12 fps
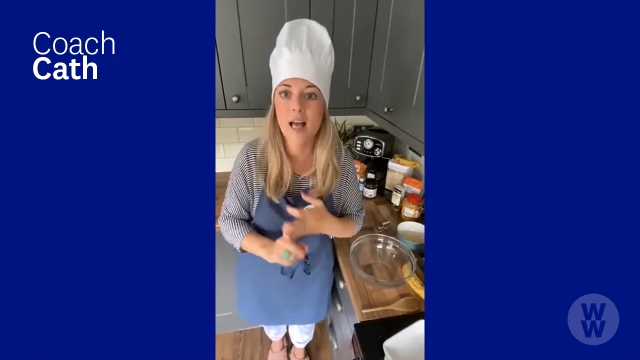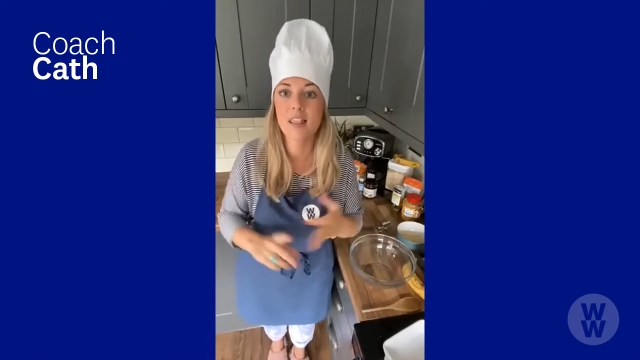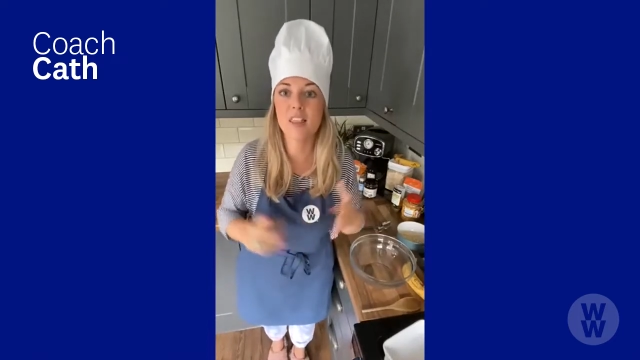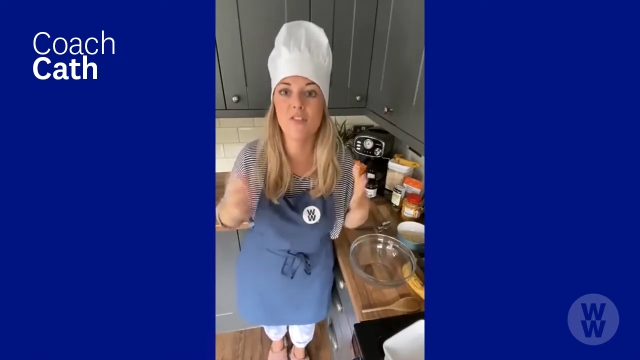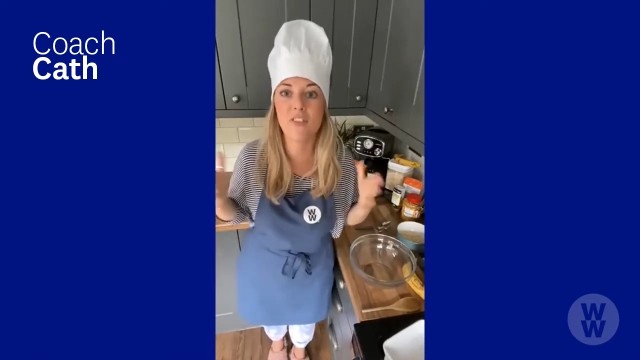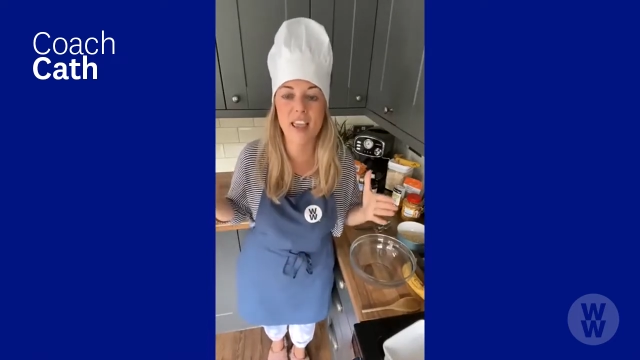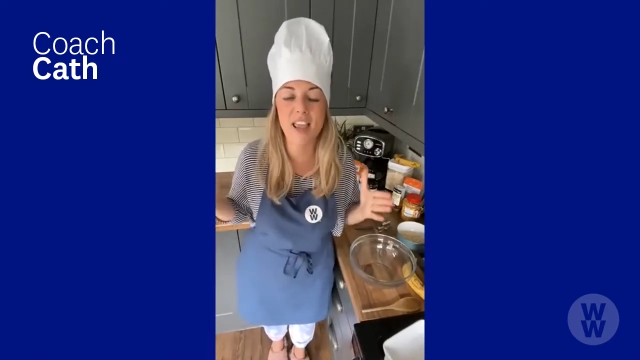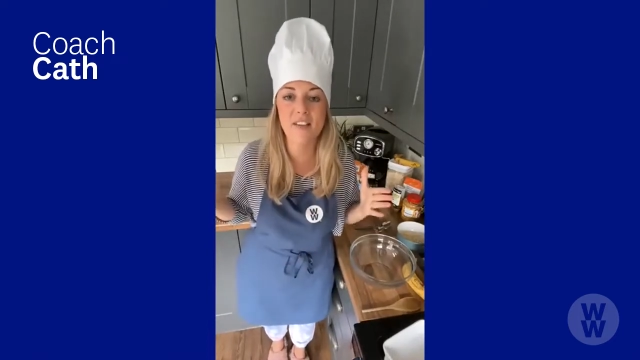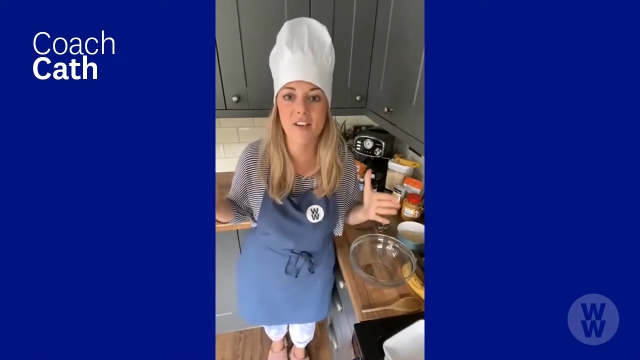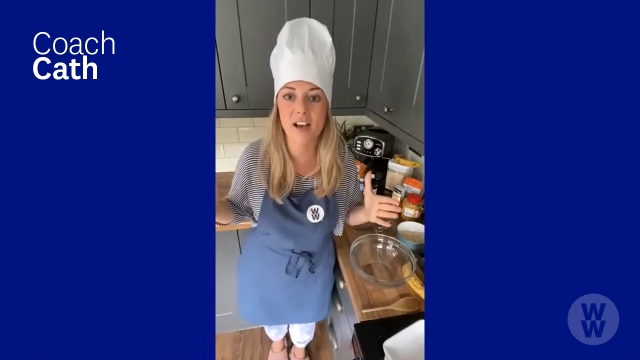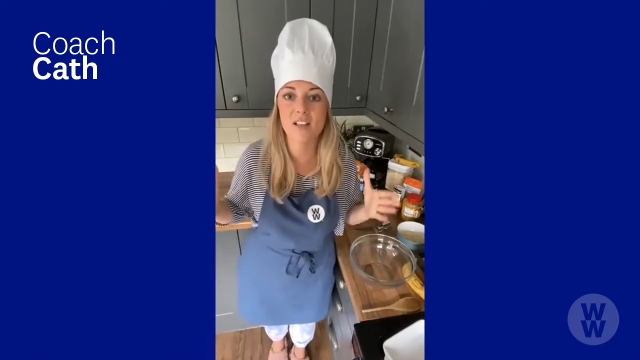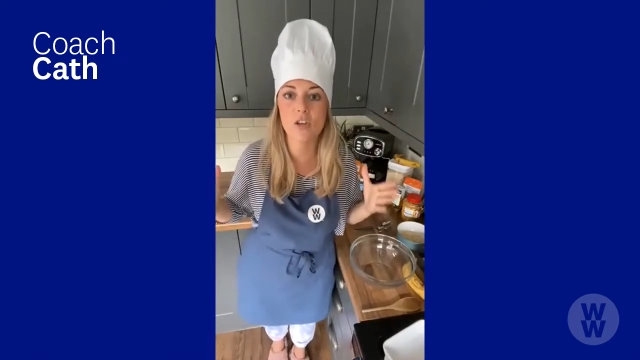The
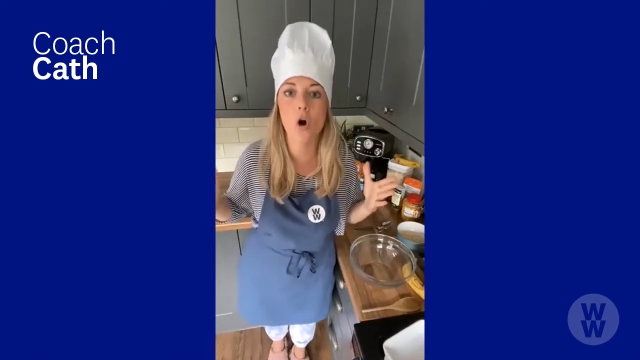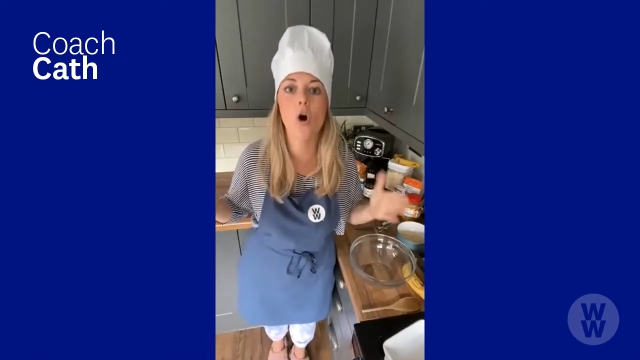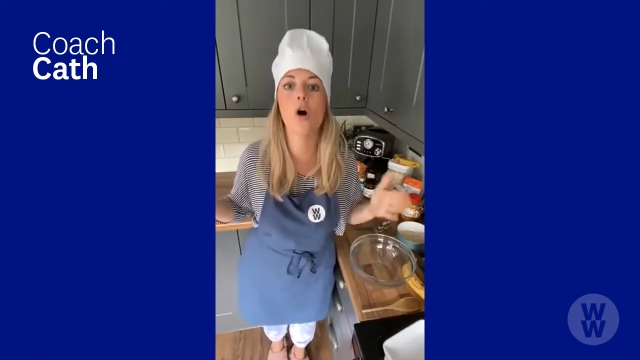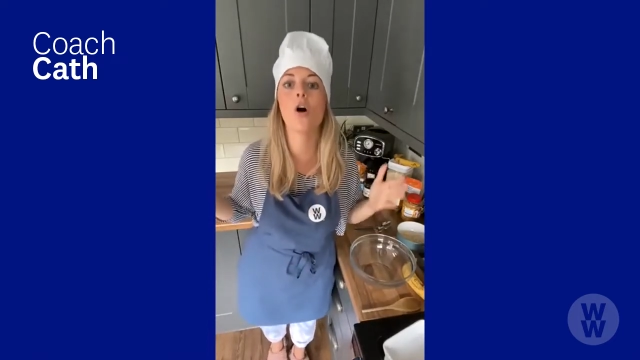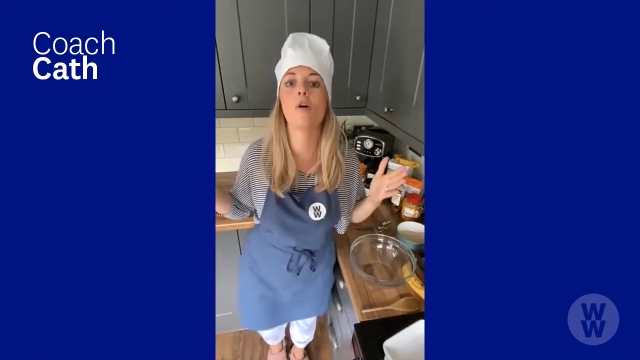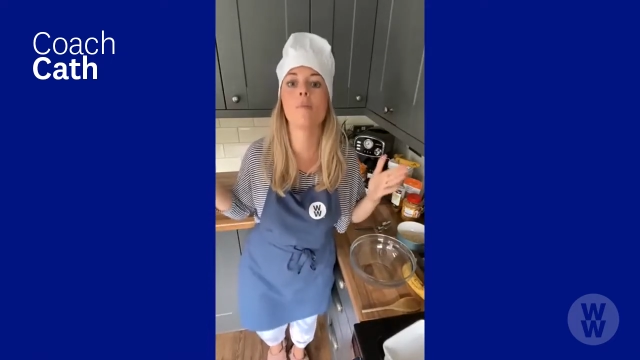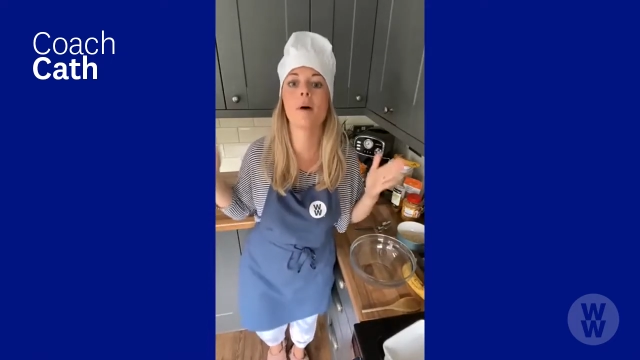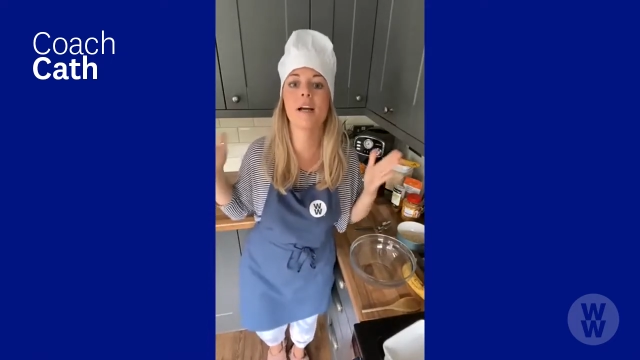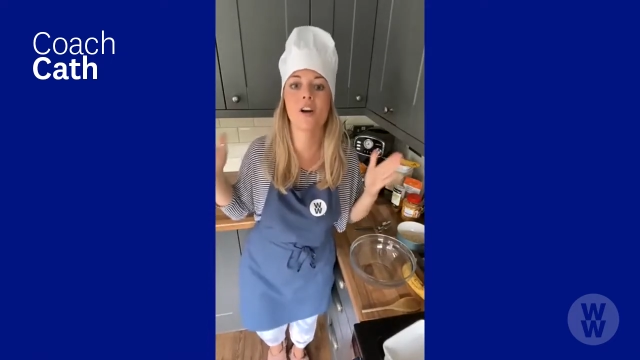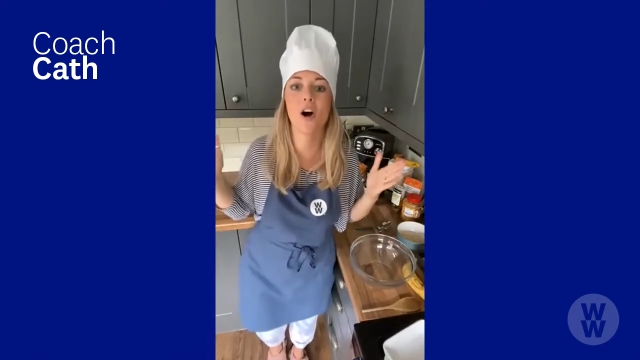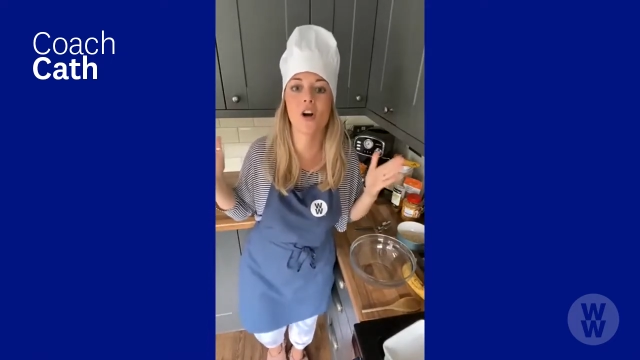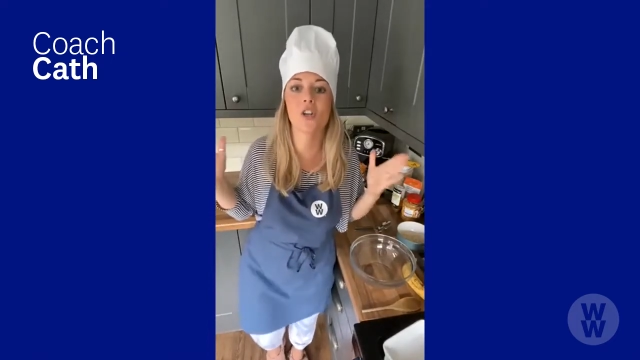flavours, oh my
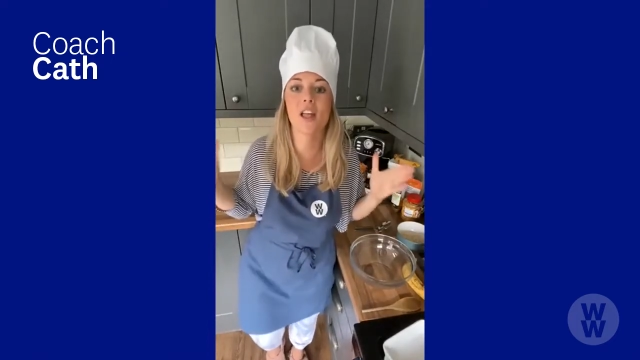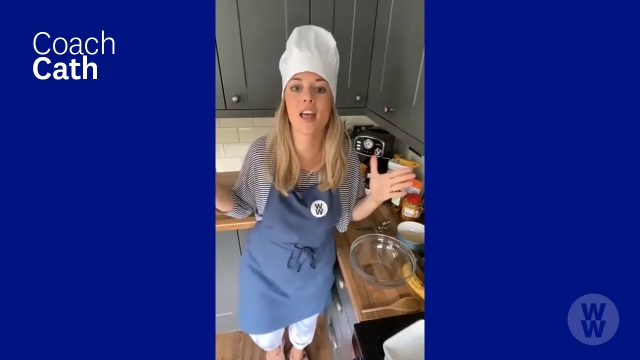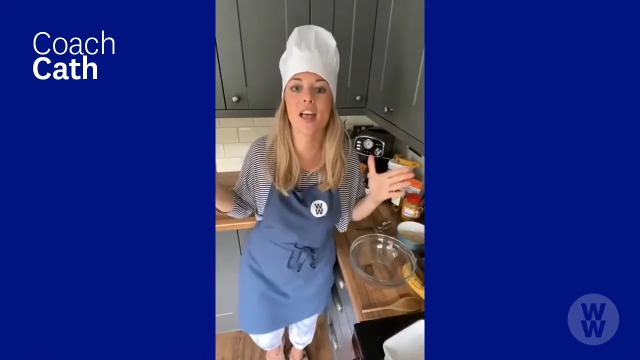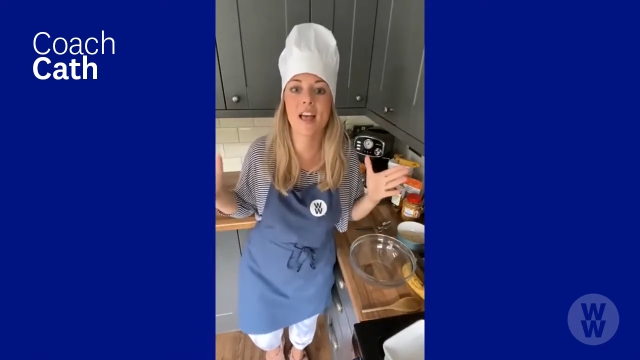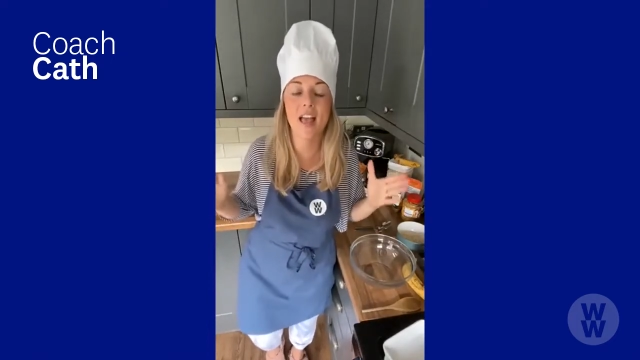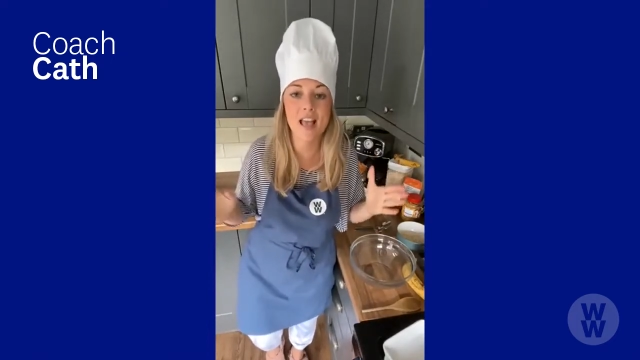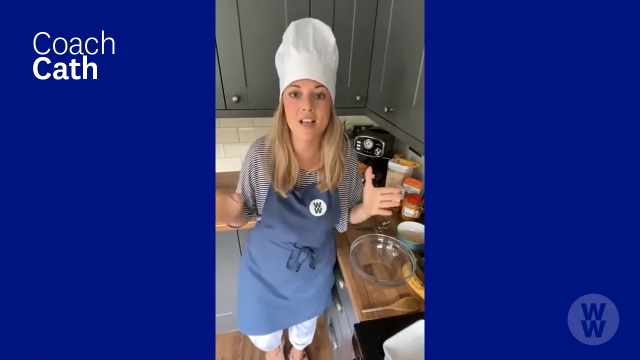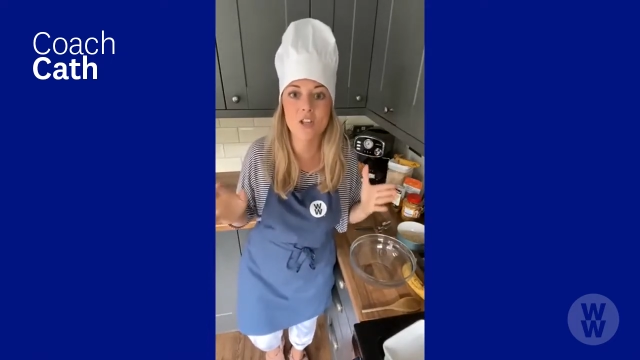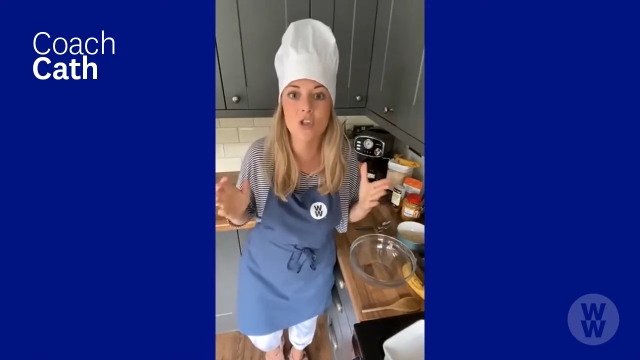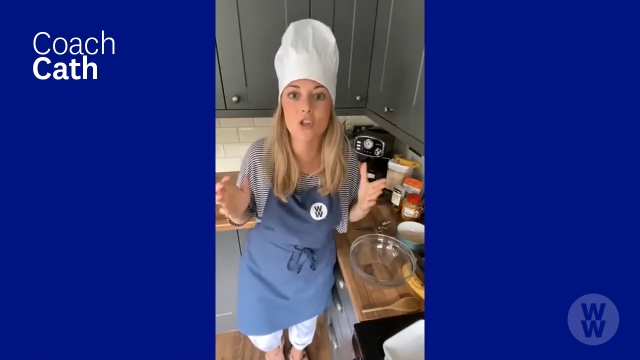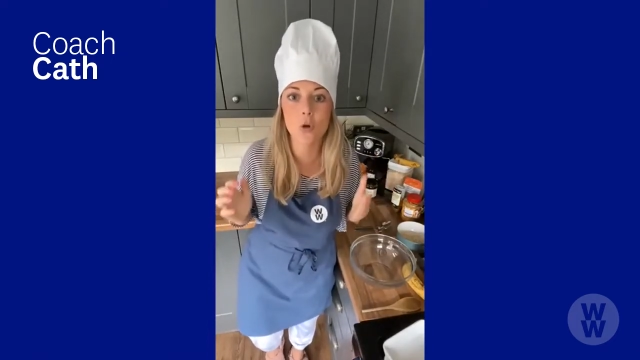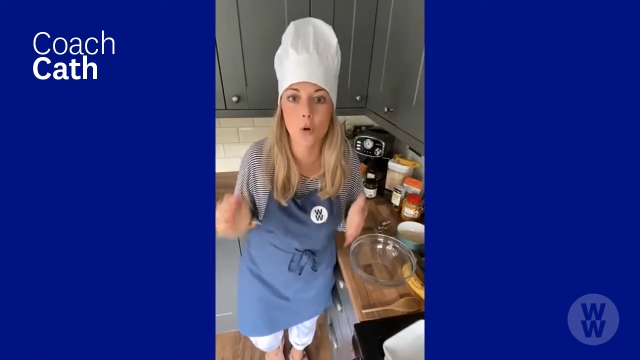gosh, there is
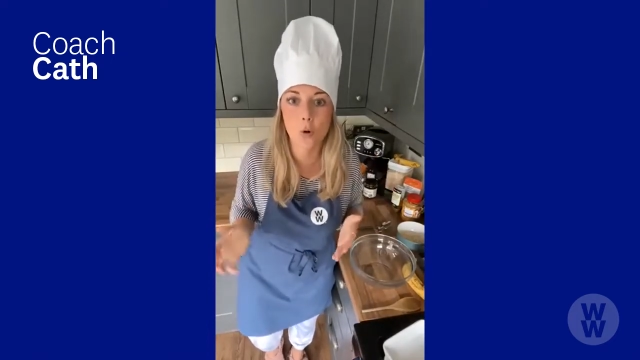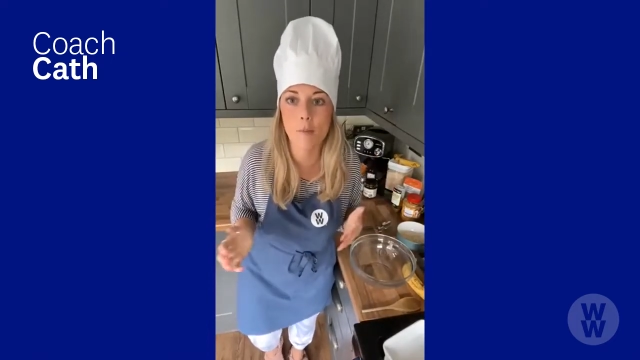so